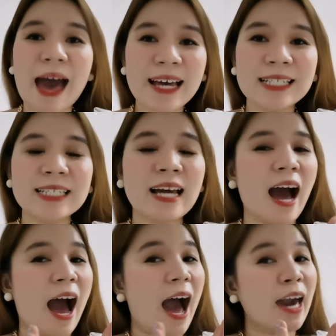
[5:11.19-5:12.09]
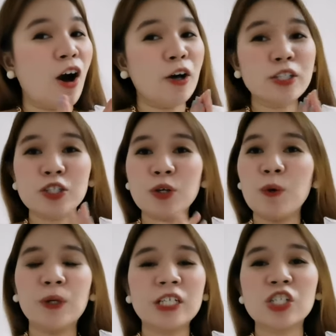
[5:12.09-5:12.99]
And I
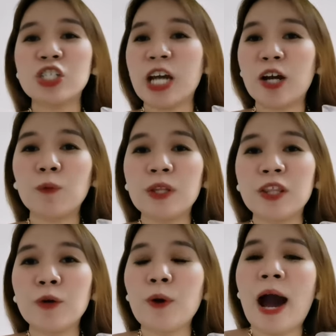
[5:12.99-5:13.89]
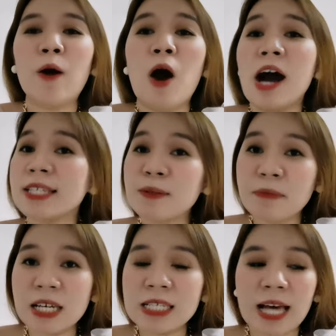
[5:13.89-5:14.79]
also want to share with you how
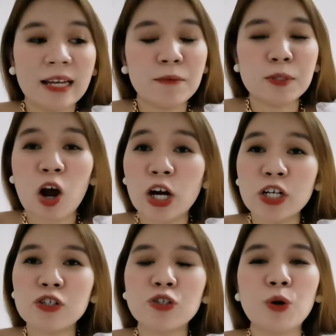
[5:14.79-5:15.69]
awesome these items are.